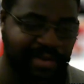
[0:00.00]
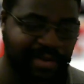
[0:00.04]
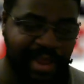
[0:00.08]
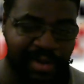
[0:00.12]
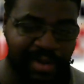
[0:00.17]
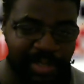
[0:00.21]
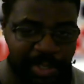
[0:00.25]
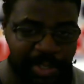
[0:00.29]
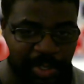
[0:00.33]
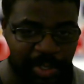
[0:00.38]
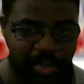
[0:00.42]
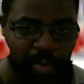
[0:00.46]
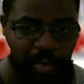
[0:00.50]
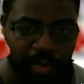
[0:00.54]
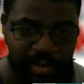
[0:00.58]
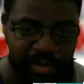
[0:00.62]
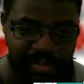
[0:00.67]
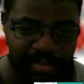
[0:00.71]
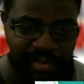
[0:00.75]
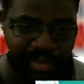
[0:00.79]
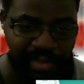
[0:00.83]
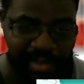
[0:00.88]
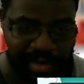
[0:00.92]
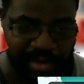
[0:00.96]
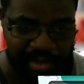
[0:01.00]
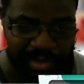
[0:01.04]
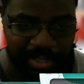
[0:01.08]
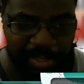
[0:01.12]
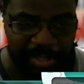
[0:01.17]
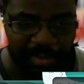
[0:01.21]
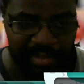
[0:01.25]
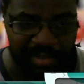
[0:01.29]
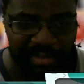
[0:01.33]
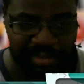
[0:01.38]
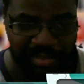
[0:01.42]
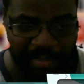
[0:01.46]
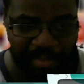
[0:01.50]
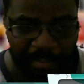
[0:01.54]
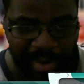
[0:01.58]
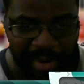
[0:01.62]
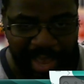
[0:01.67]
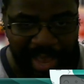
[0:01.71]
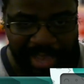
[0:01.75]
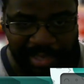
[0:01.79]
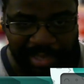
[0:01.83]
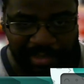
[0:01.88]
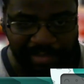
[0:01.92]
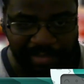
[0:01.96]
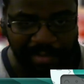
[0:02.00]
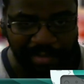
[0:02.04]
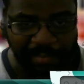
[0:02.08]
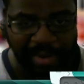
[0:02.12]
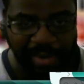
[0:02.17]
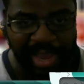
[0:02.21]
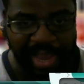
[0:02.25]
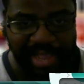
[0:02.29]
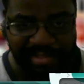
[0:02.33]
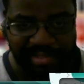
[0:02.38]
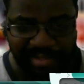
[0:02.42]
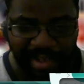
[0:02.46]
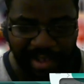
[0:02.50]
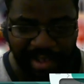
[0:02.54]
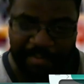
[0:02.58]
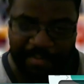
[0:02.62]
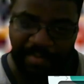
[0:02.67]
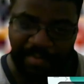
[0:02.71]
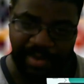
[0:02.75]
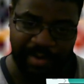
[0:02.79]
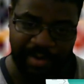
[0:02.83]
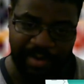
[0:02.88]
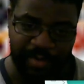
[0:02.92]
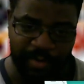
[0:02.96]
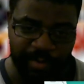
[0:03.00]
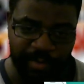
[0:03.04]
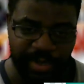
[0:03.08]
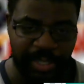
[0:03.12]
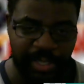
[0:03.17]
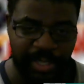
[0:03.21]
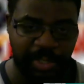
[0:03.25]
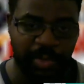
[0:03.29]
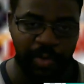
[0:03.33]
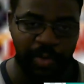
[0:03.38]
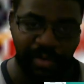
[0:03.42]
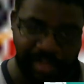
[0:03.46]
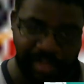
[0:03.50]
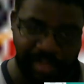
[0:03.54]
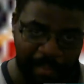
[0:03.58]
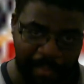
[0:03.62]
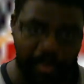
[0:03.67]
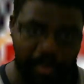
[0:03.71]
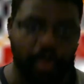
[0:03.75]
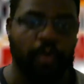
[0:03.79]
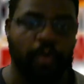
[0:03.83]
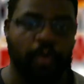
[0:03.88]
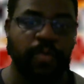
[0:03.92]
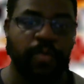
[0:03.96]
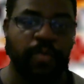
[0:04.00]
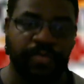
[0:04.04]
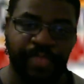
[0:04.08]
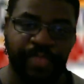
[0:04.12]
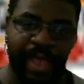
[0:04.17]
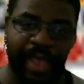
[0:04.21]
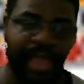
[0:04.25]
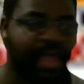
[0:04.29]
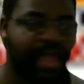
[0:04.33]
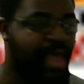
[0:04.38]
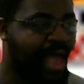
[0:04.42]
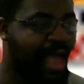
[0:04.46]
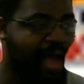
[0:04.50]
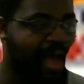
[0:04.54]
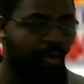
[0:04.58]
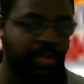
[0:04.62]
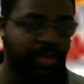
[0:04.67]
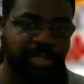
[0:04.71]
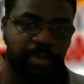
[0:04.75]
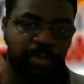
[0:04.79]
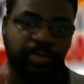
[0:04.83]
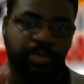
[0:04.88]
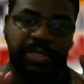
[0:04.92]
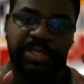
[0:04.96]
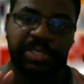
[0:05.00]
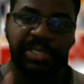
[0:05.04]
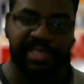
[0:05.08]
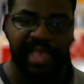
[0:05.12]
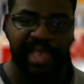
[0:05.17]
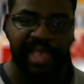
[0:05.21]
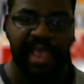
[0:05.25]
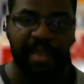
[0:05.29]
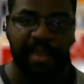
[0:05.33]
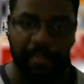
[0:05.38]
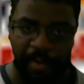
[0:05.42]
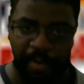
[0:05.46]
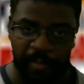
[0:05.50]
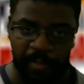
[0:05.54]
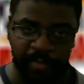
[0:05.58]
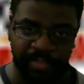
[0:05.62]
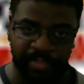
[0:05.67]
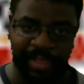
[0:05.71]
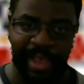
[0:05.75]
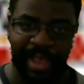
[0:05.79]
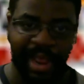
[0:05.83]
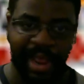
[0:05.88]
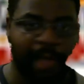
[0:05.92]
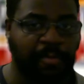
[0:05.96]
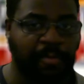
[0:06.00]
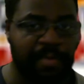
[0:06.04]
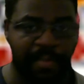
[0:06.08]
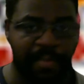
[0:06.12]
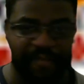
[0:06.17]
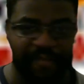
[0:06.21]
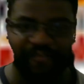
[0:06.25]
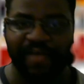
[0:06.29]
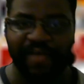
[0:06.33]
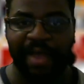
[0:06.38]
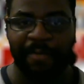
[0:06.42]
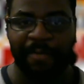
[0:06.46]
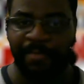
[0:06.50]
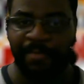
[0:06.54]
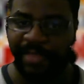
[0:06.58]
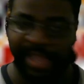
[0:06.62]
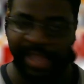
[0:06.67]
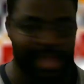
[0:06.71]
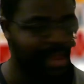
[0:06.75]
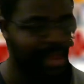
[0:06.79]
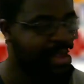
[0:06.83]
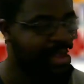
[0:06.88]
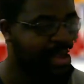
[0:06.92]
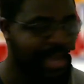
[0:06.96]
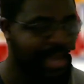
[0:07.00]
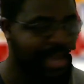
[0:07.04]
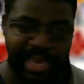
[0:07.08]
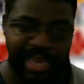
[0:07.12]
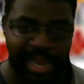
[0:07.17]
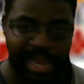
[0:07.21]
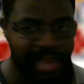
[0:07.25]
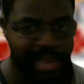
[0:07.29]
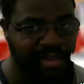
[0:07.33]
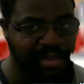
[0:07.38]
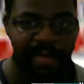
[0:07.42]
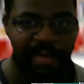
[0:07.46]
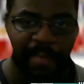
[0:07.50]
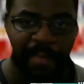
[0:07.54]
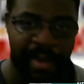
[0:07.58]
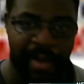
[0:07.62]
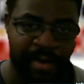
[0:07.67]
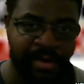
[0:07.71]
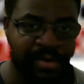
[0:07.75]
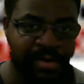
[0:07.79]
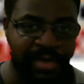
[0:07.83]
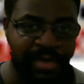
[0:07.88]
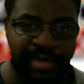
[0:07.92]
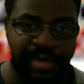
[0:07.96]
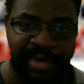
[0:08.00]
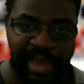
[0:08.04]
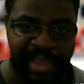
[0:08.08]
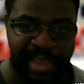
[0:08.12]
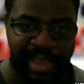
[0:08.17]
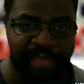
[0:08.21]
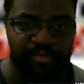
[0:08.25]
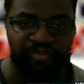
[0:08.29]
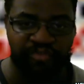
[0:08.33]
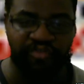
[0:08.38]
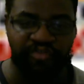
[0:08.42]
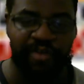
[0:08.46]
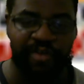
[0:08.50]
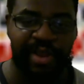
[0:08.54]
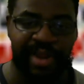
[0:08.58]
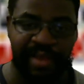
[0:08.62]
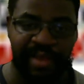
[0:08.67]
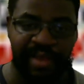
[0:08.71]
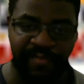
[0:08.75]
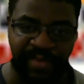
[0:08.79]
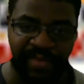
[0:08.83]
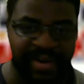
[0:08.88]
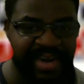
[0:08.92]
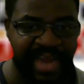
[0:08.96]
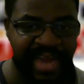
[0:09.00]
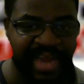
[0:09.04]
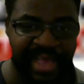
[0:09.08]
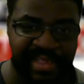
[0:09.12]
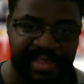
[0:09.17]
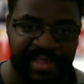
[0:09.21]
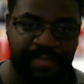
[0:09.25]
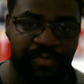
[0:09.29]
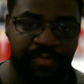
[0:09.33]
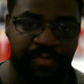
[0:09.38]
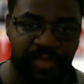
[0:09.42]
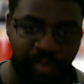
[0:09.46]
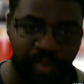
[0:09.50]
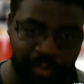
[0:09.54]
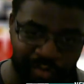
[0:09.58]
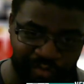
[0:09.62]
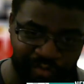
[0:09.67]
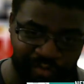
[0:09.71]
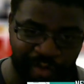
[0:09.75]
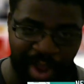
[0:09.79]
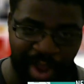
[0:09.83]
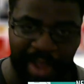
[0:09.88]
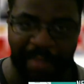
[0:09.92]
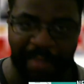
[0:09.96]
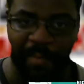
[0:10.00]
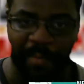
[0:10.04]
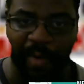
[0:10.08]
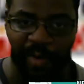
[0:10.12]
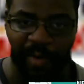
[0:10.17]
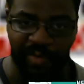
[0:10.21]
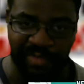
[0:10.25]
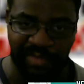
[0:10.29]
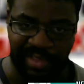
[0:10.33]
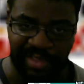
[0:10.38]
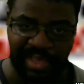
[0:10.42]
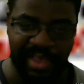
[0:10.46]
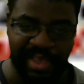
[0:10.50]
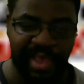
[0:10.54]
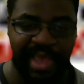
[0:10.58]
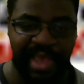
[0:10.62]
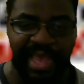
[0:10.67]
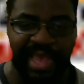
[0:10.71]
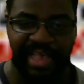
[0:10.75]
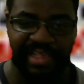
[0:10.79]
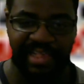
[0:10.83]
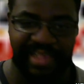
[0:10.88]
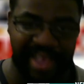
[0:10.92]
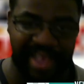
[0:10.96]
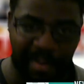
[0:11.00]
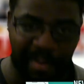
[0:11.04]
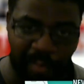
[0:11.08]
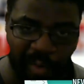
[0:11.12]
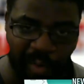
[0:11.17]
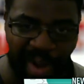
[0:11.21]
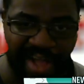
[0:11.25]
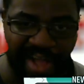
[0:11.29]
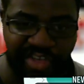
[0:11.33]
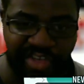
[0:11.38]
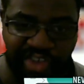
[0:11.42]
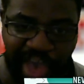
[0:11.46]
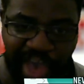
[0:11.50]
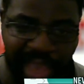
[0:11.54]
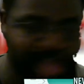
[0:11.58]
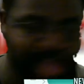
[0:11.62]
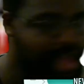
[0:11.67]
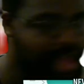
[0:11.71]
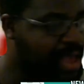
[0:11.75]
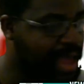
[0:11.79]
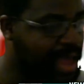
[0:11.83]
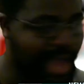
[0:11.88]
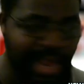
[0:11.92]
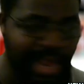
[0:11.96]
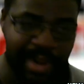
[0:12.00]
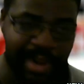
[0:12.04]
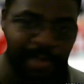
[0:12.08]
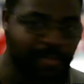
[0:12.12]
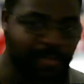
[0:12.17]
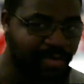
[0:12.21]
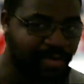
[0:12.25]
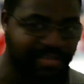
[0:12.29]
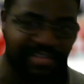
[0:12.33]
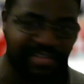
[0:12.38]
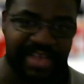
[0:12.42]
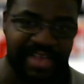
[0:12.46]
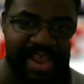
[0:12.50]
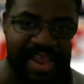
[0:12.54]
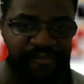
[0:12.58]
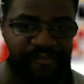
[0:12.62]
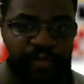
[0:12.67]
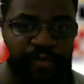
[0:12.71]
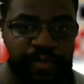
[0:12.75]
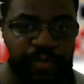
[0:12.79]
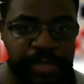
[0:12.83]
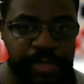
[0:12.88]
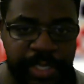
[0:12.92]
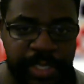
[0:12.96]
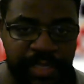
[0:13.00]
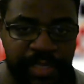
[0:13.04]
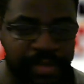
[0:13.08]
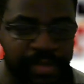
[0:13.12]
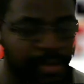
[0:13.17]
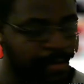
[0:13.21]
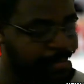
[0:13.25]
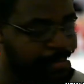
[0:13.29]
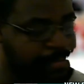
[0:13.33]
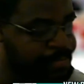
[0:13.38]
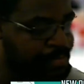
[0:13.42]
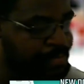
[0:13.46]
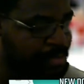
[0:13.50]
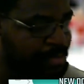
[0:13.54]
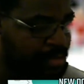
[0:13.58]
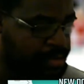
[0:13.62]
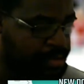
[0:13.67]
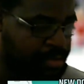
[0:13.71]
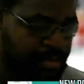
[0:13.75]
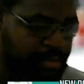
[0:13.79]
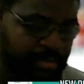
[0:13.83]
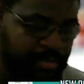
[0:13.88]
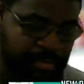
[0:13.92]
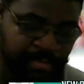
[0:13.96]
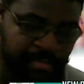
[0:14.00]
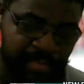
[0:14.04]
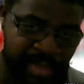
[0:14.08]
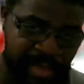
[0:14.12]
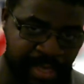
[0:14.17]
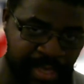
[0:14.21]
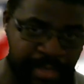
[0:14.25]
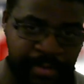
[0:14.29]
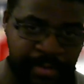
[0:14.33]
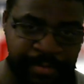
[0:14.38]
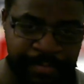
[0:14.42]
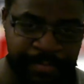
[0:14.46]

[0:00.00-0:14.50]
the shorts and the black top and the green shorts, I'm cool with that. I wish he would have just came out with that. I would have been fine with that. He didn't have to come out here looking like he was trying out for the next episode of Dragon Ball Z and Samurai Jack. I ain't want to see that foolishness. Hey,